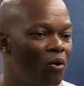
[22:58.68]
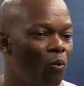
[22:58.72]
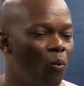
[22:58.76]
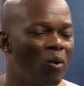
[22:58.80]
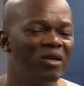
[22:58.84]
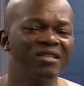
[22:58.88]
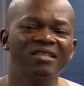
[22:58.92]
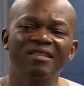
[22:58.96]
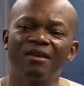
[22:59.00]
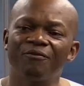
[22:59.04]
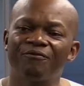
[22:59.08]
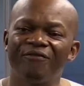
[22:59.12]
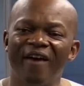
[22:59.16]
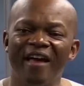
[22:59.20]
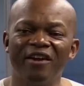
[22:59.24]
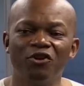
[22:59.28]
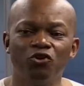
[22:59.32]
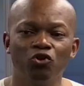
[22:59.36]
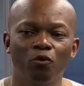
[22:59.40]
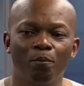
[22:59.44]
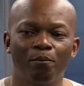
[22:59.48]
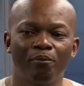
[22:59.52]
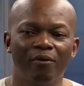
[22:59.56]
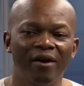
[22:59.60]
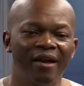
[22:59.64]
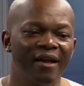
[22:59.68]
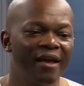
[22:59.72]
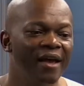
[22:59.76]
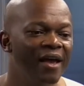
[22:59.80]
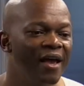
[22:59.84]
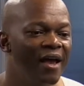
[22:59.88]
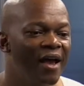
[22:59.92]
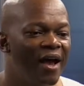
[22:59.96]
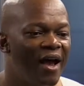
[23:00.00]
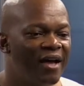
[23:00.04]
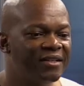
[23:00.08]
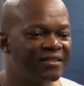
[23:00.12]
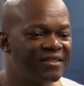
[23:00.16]
What's the value you bring?
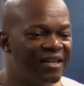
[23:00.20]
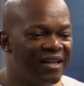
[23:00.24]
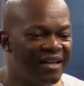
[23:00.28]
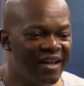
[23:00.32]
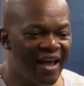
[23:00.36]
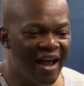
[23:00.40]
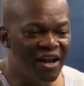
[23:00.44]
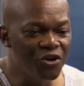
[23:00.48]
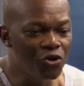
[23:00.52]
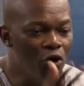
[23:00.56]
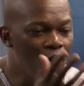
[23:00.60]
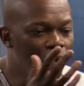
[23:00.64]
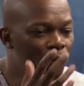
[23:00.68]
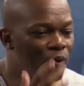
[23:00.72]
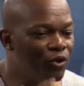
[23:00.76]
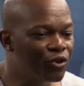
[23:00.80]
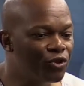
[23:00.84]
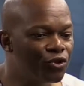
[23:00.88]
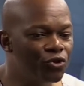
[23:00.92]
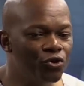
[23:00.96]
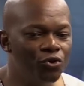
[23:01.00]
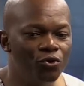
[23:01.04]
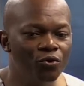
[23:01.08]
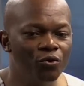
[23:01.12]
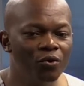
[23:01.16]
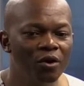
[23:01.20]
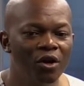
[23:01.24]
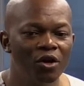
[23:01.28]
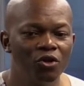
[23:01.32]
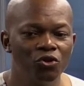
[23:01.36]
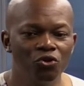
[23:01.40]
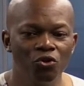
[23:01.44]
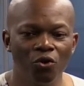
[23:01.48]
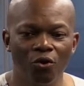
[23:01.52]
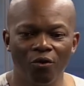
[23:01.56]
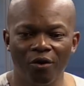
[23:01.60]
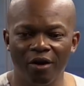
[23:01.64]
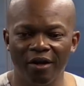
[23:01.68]
Adelia, I know with you,
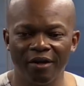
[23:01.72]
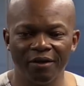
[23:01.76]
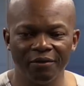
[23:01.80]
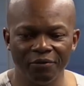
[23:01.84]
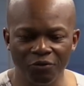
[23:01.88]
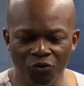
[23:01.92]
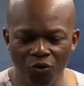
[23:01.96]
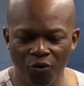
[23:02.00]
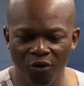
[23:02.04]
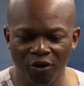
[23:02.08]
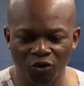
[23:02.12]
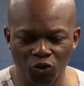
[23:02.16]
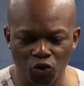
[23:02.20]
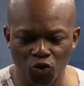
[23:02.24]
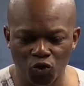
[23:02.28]
you're a